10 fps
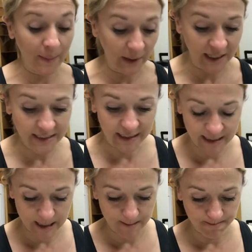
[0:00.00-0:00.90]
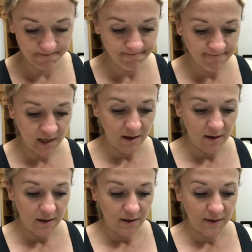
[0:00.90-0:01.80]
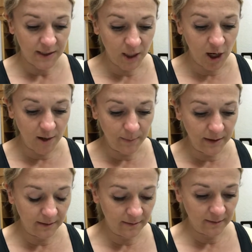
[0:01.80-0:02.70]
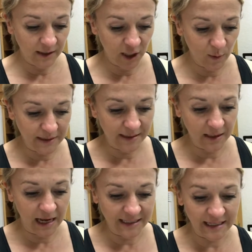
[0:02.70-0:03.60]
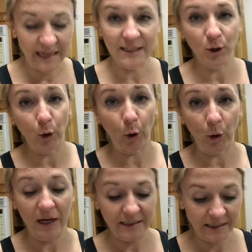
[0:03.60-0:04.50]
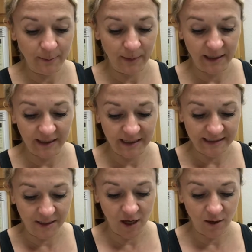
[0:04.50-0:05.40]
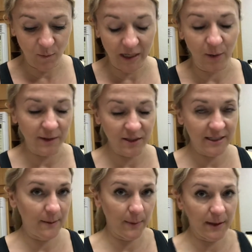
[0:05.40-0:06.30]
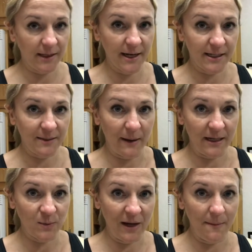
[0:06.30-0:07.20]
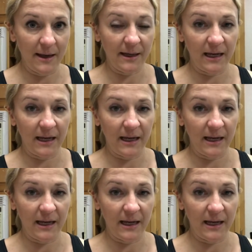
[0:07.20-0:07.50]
But the top, you know, it still has a nice little crust, but it's not what I would typically expect when I make